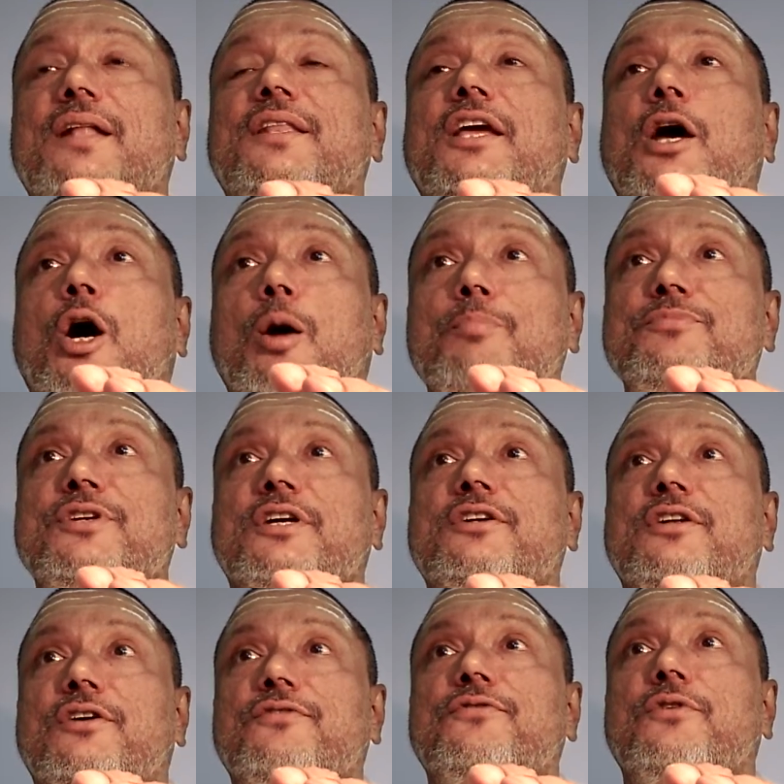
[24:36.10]
the object
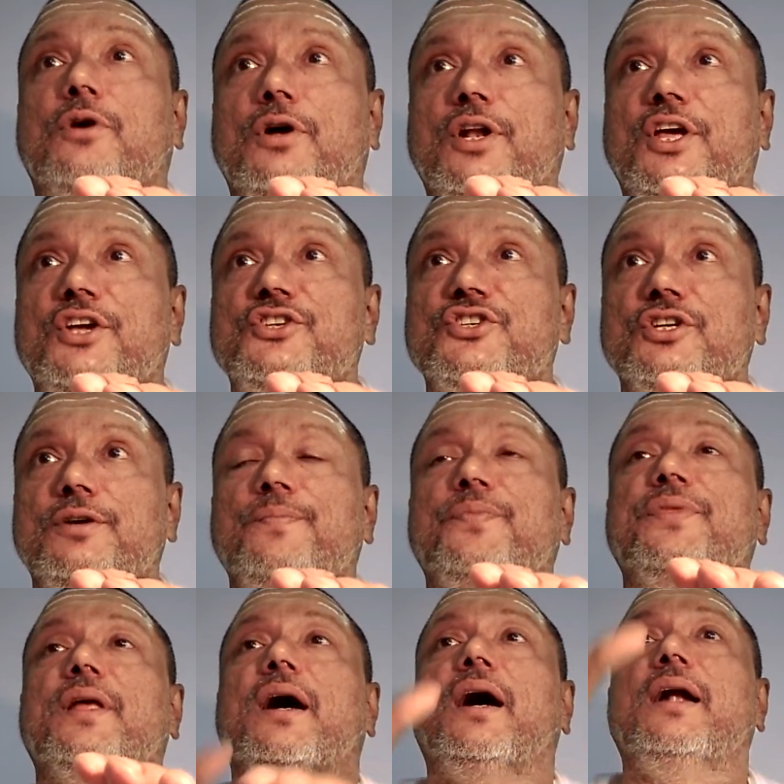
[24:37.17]
of knowledge,
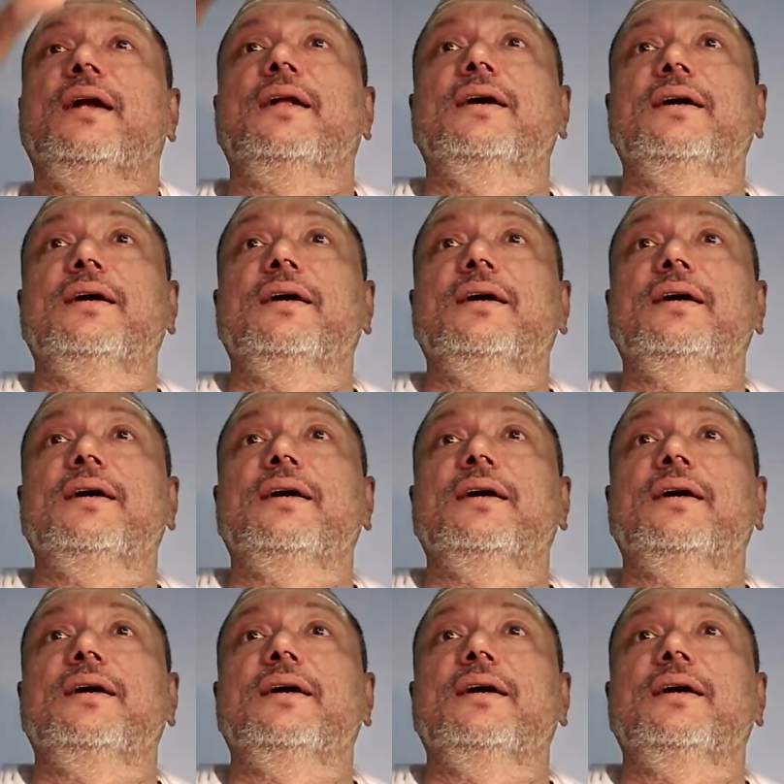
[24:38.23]
and